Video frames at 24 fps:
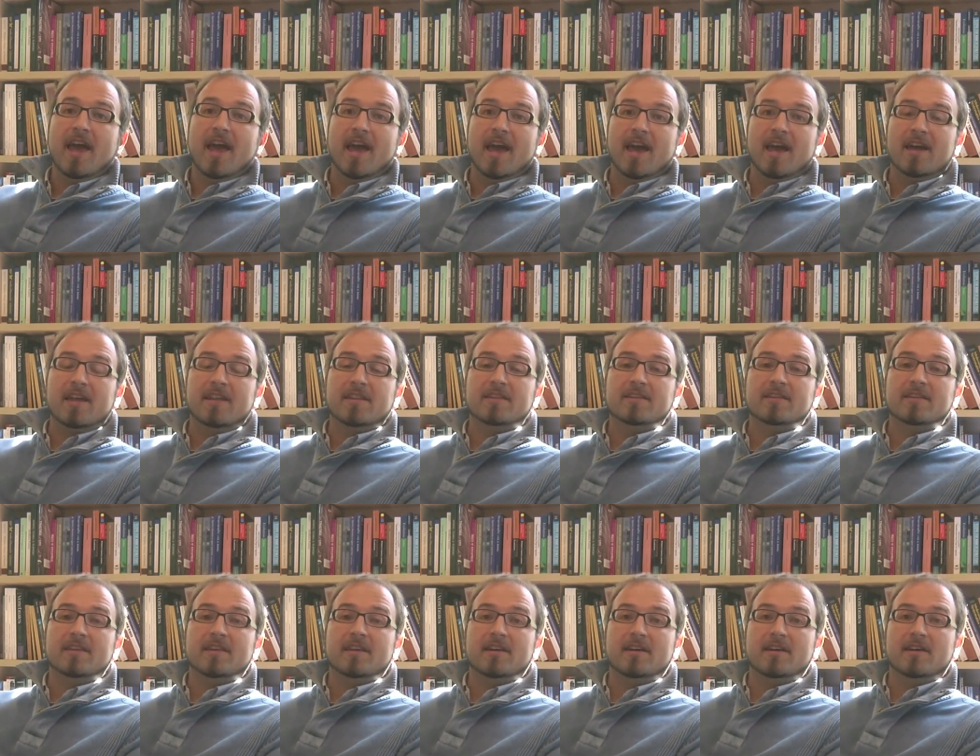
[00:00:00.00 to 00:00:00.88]

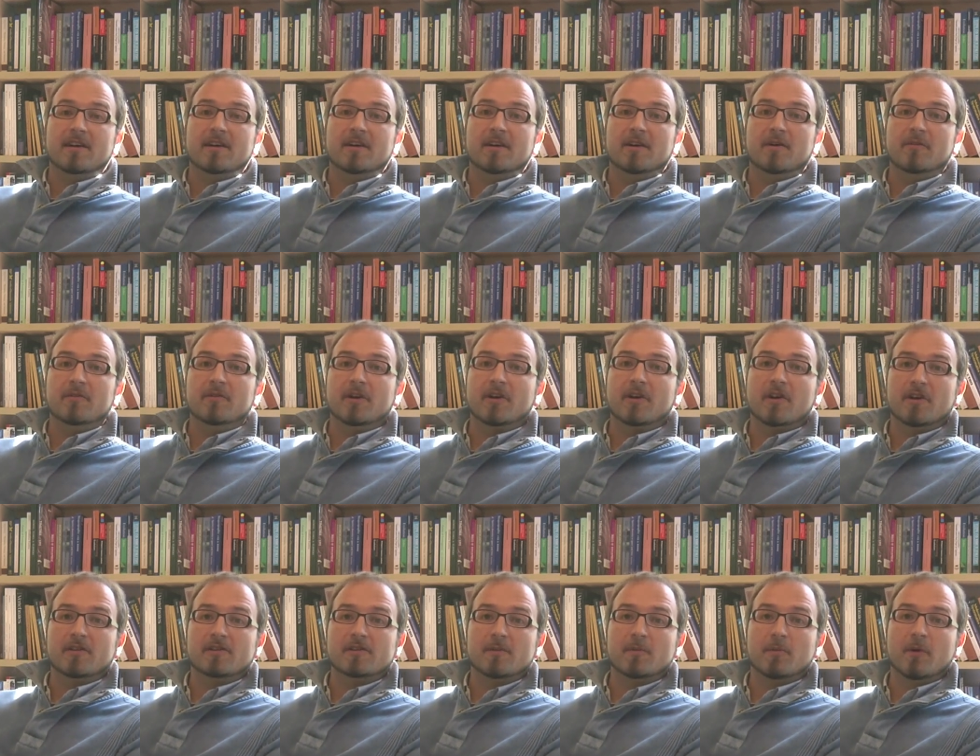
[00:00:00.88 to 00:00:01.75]
and uh, the
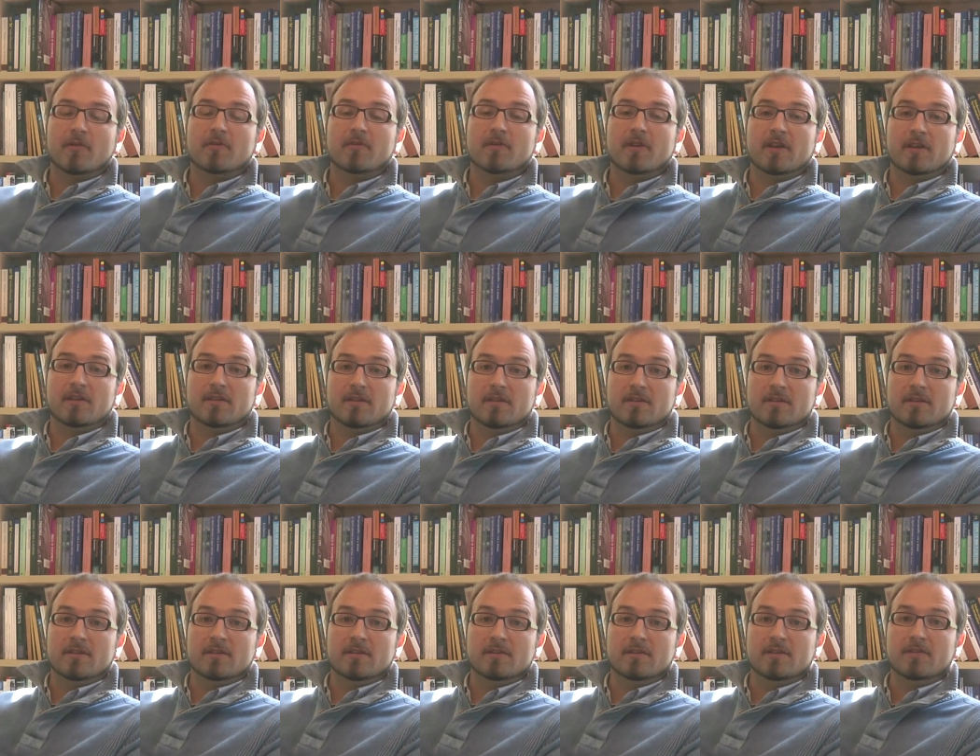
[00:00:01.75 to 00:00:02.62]
concept of
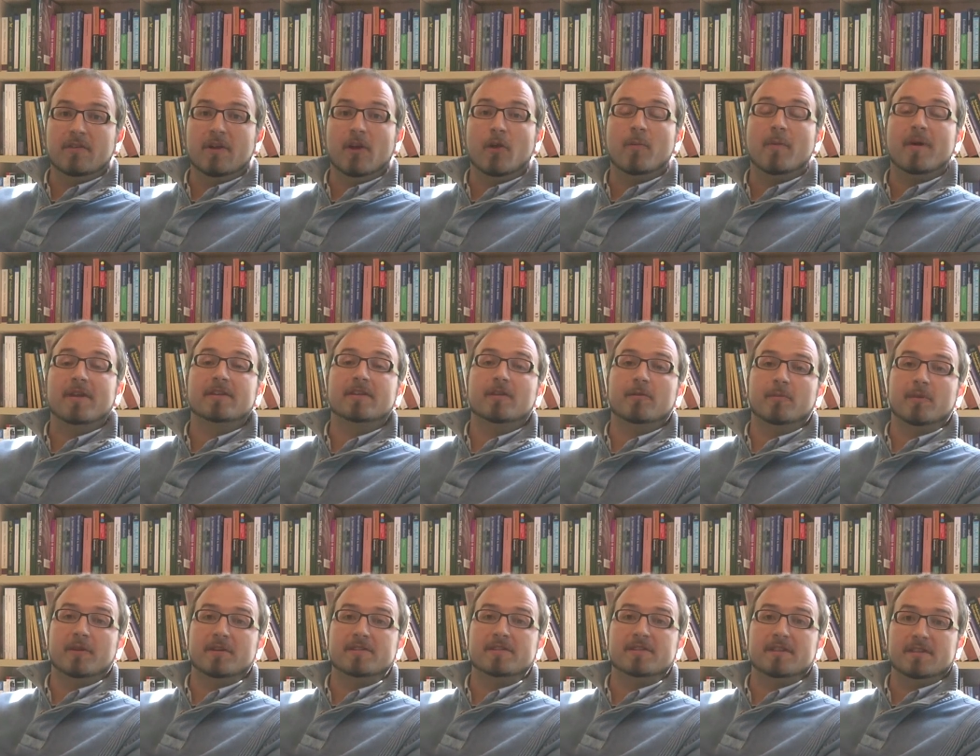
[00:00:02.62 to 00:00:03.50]
uh, developmental
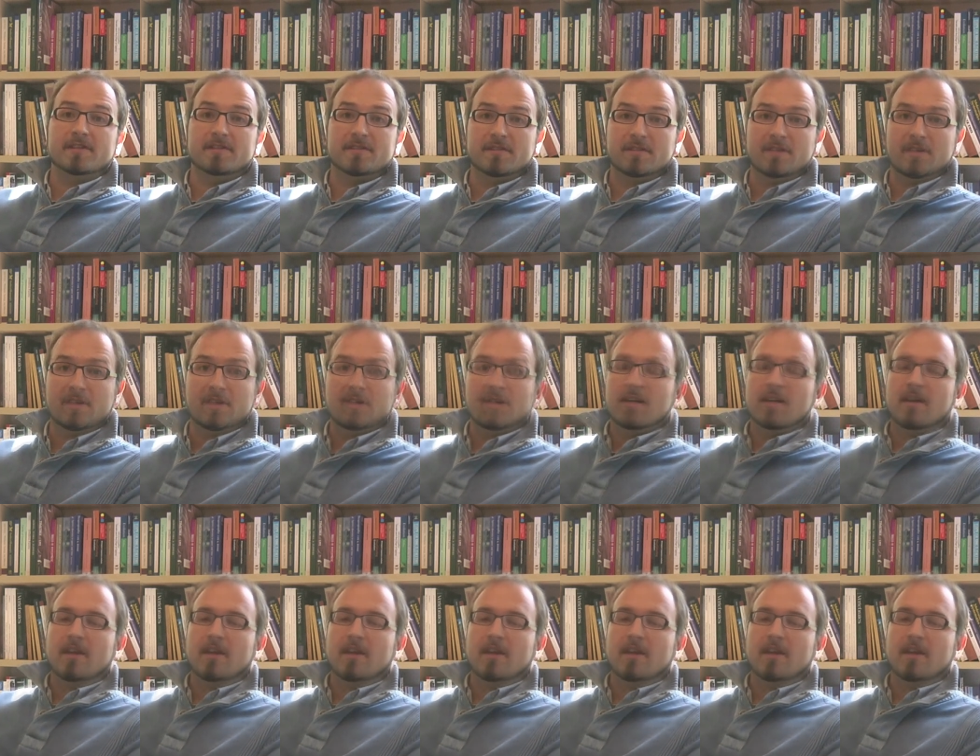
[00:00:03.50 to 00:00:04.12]
plasticity.